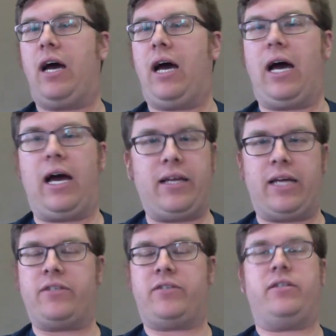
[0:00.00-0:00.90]
I
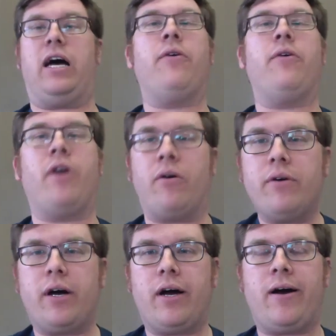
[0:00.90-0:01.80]
don't know.
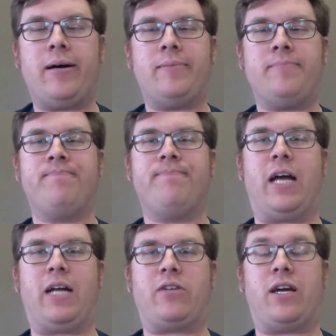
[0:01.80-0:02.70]

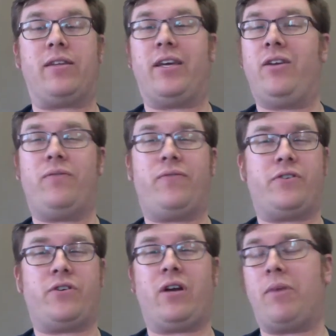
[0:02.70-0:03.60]
I'll try and let you know for
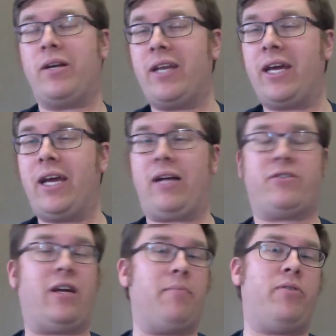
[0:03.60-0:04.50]
sure on Monday. I'll
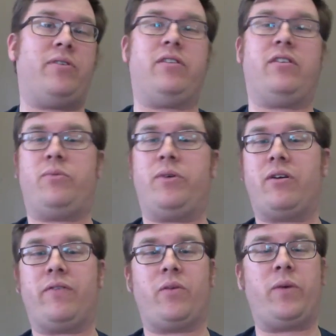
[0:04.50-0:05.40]
try and post it to Twitter
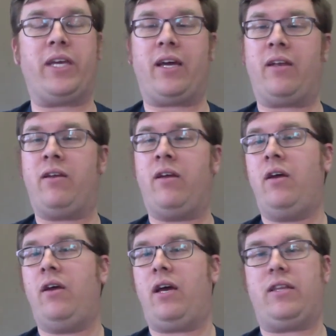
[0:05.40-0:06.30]
over the weekend
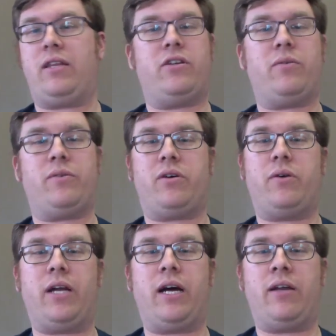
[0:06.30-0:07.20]
and let you know what's
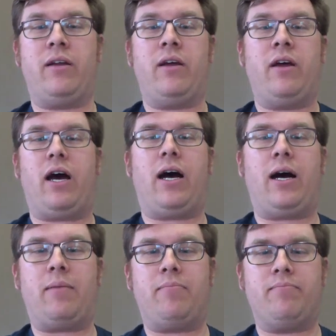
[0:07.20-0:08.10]
going on.
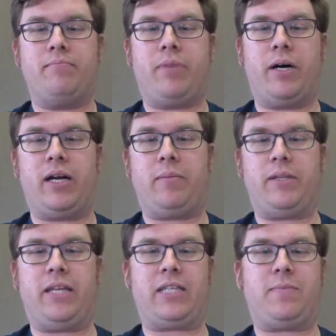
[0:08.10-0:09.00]
But
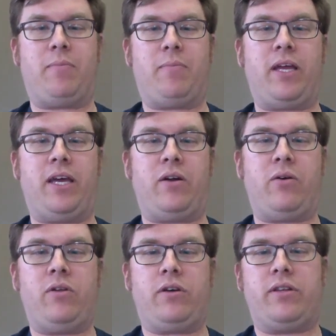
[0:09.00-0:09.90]
that's my plan. Oh,
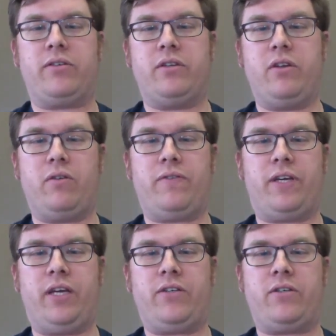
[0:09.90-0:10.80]
look, there's a
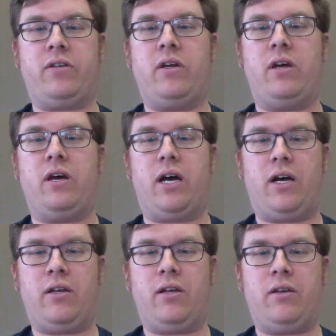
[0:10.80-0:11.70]
notification on,